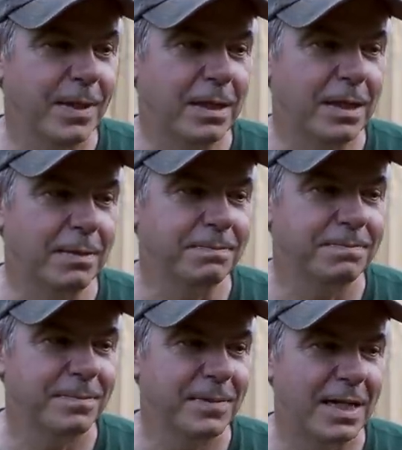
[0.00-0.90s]
um,
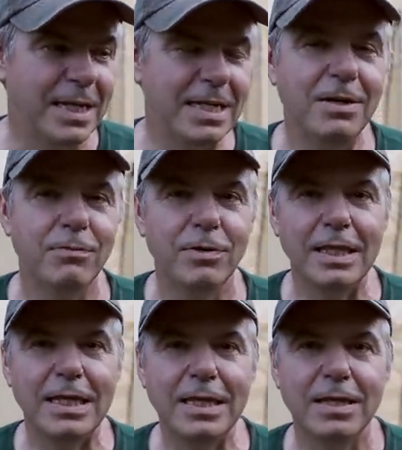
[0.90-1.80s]
I didn't
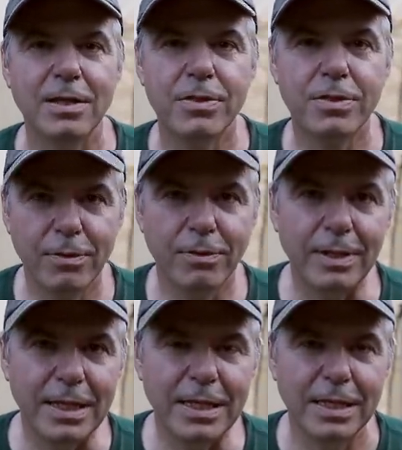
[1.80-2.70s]
really
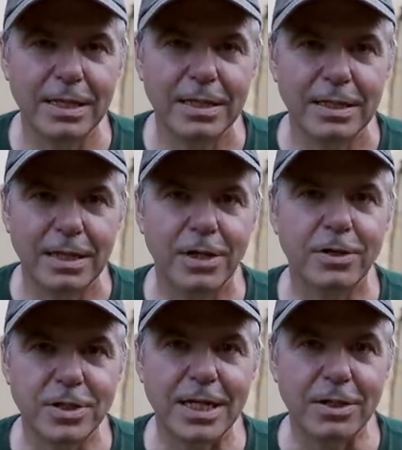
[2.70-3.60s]
thoroughly
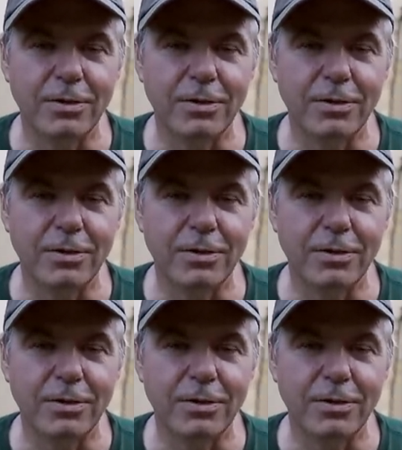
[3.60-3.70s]
understand the